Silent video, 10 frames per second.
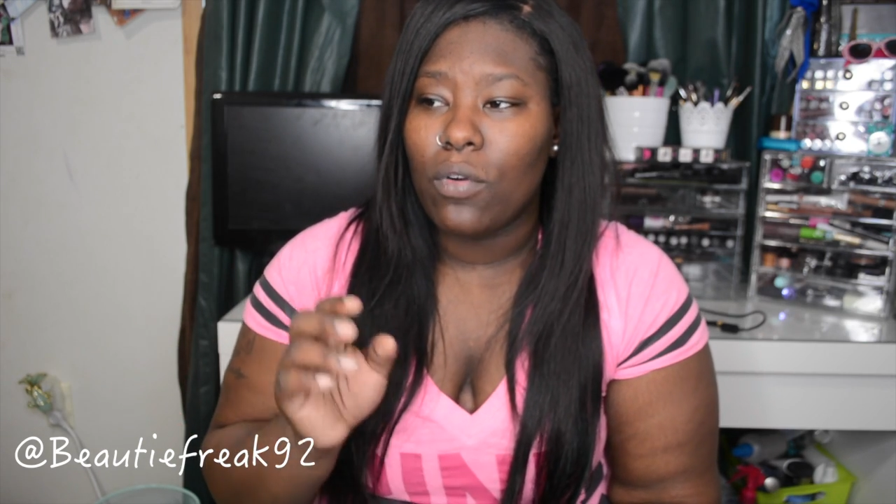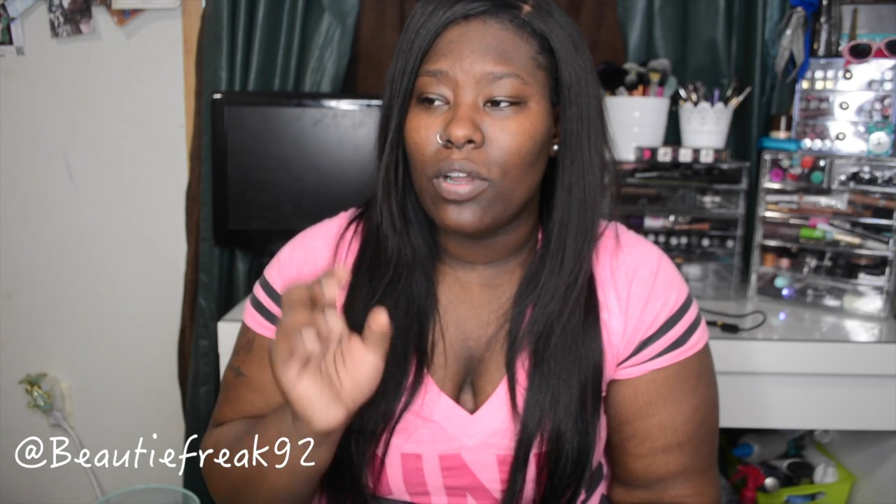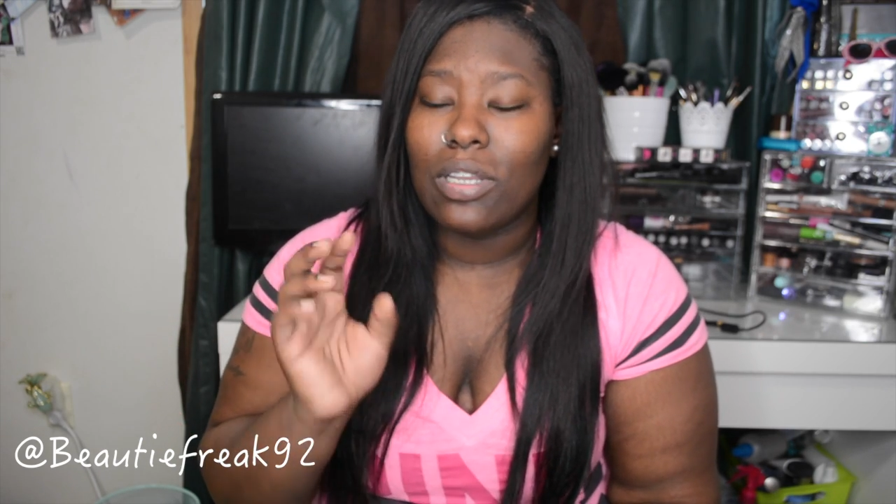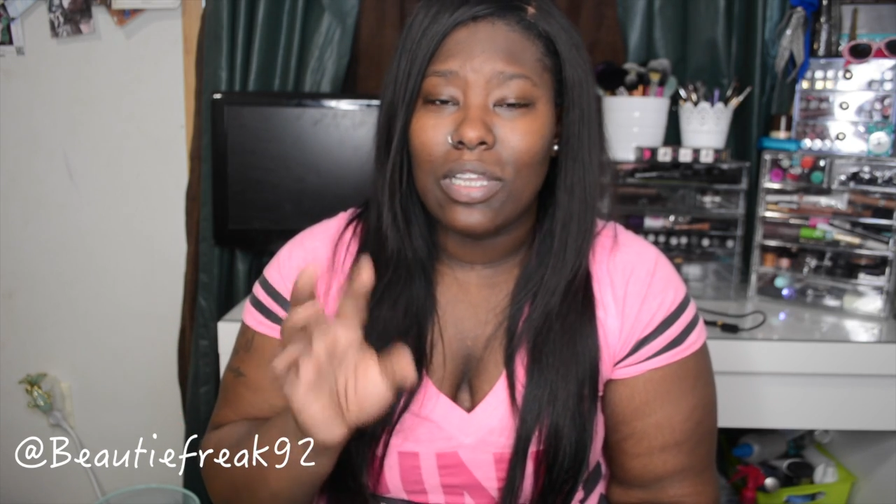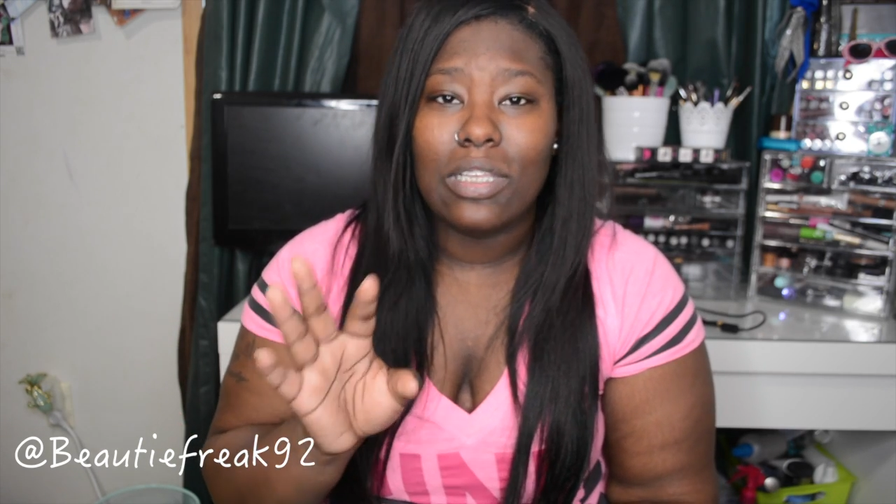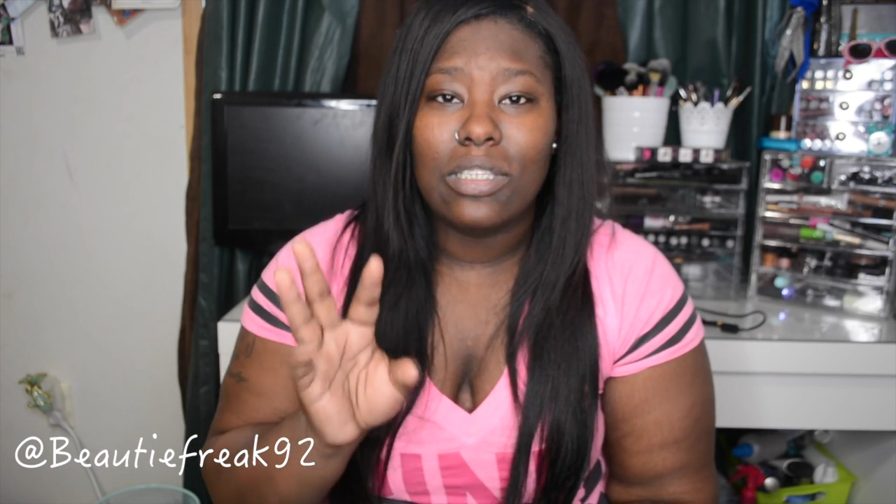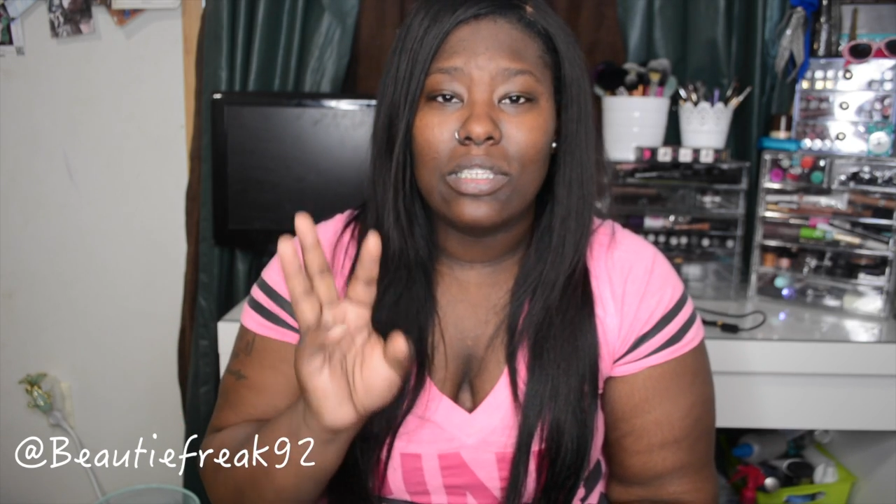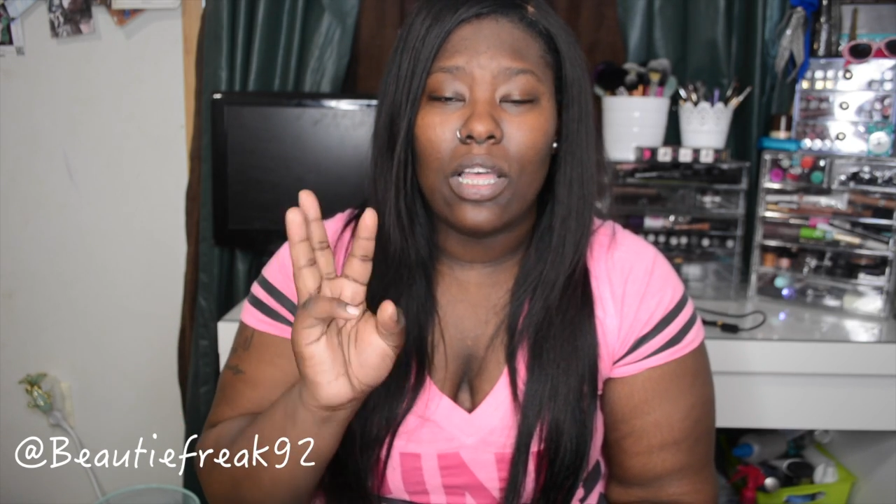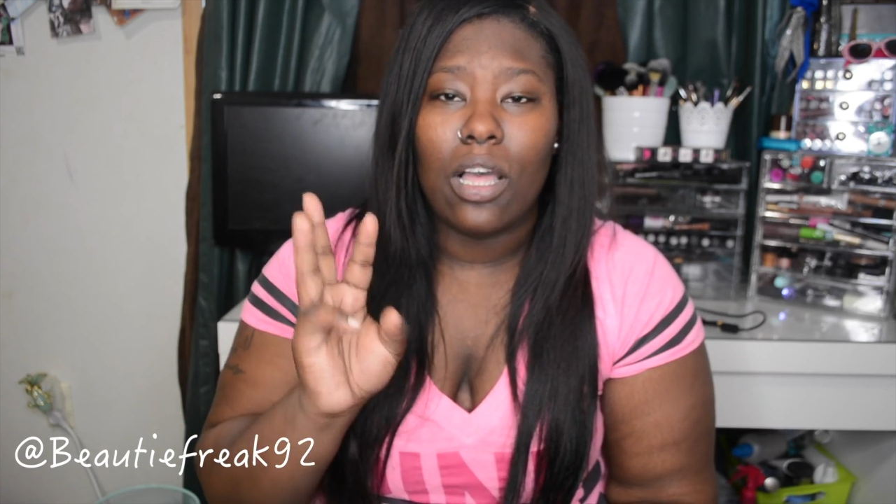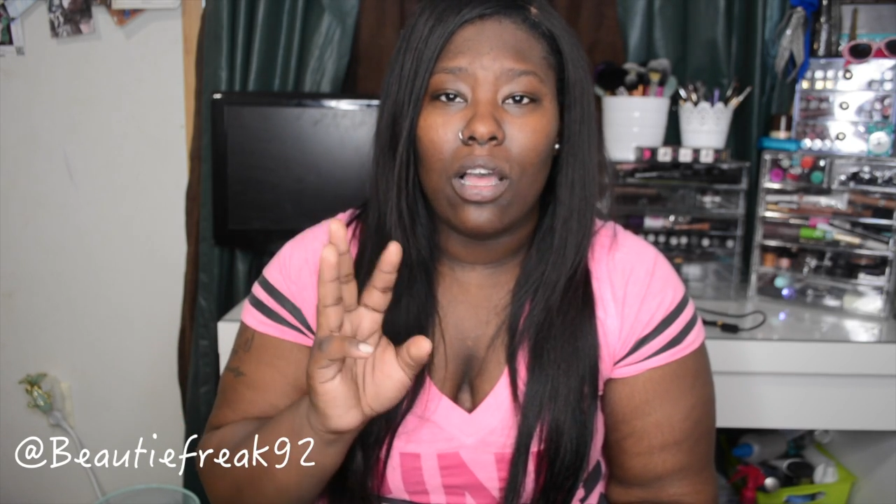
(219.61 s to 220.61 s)
for at
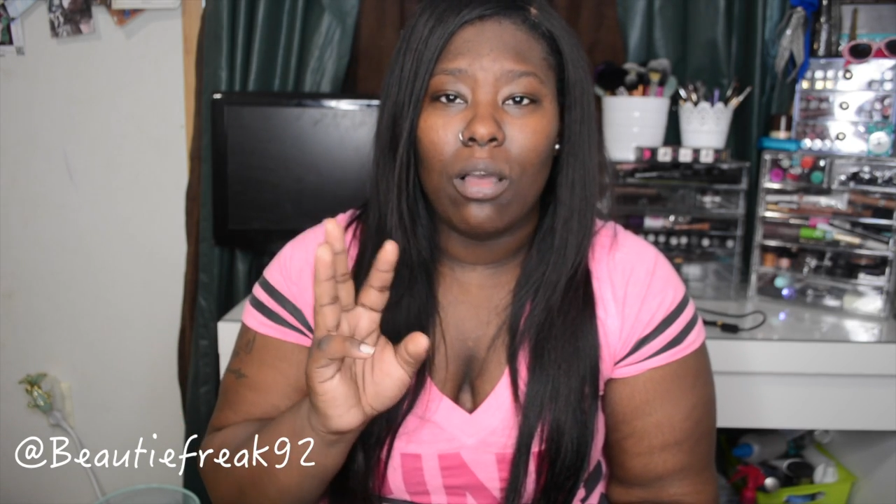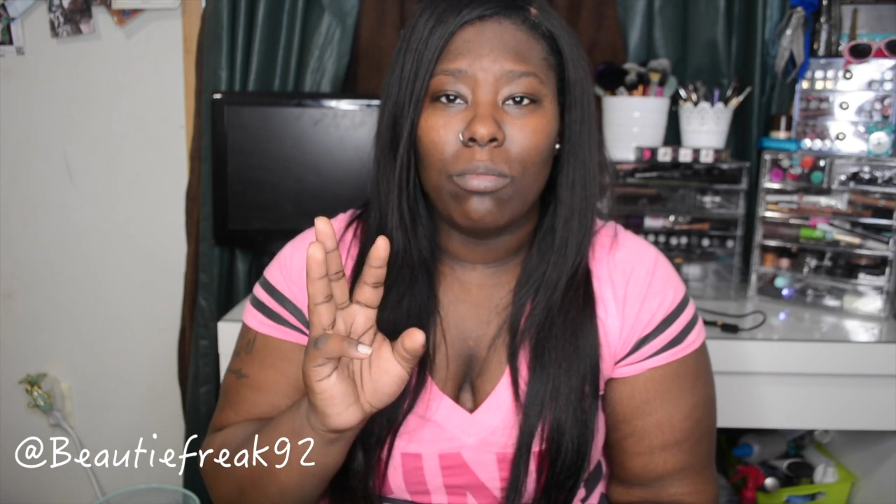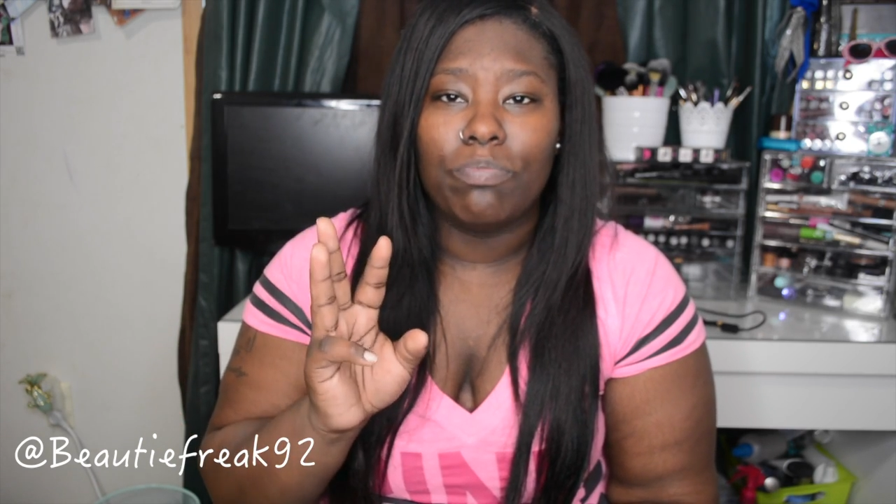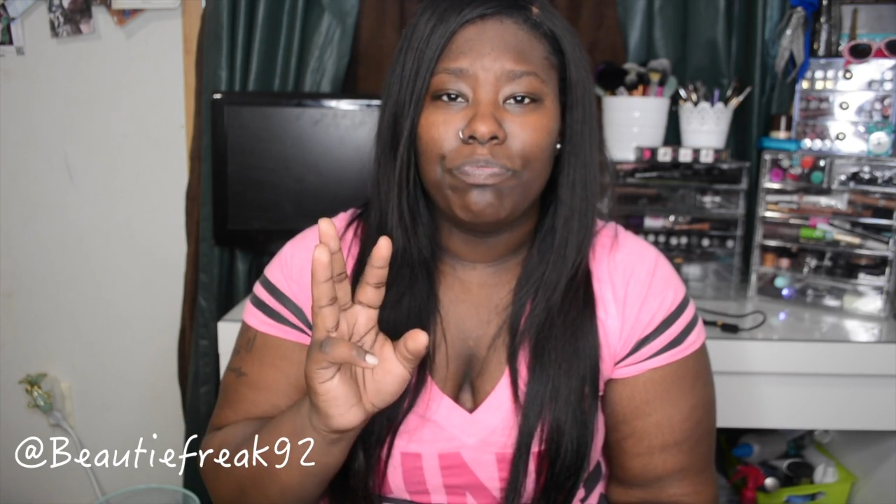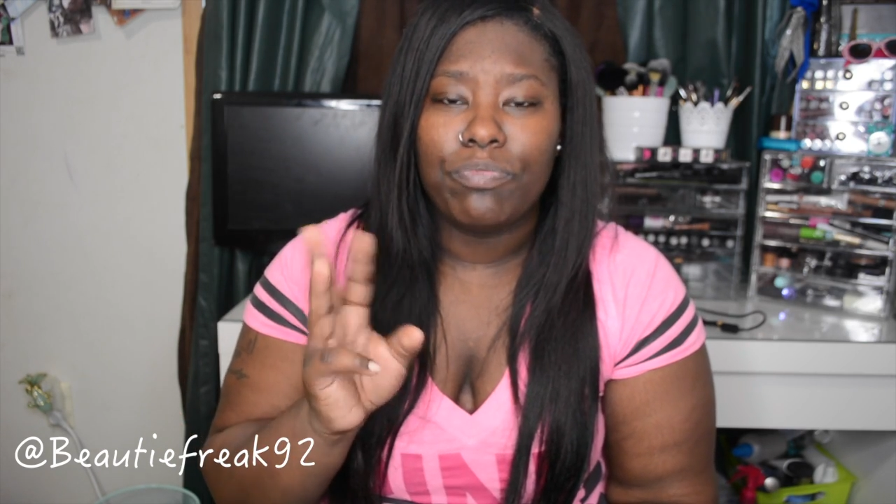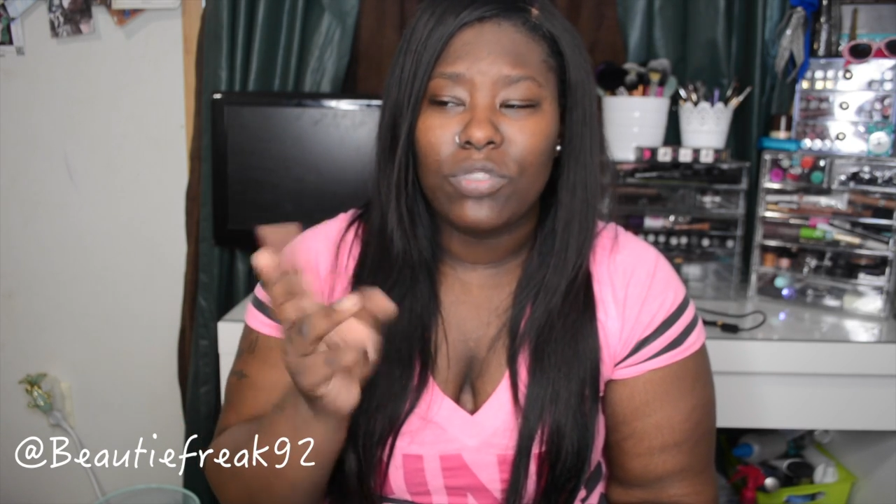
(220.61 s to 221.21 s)
least, um,